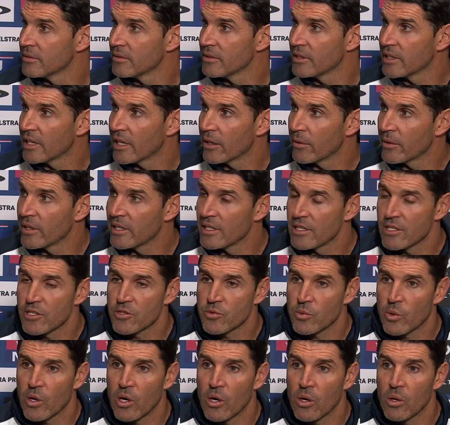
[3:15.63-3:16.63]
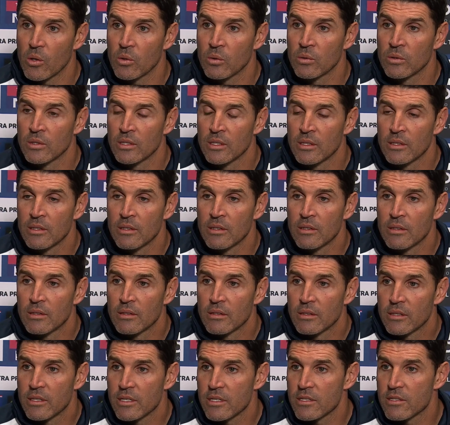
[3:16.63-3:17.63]
You know, in his role,
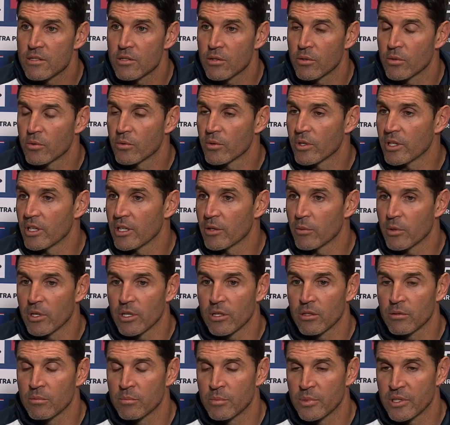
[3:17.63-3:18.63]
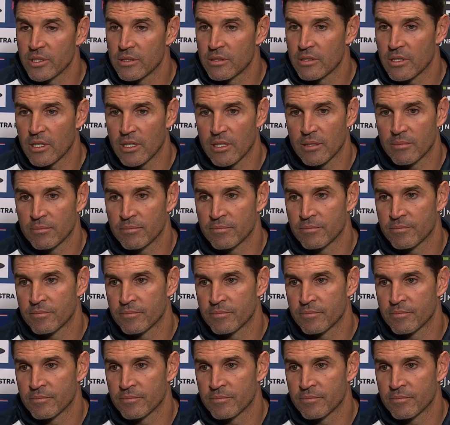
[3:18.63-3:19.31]
he's doing really well. But um,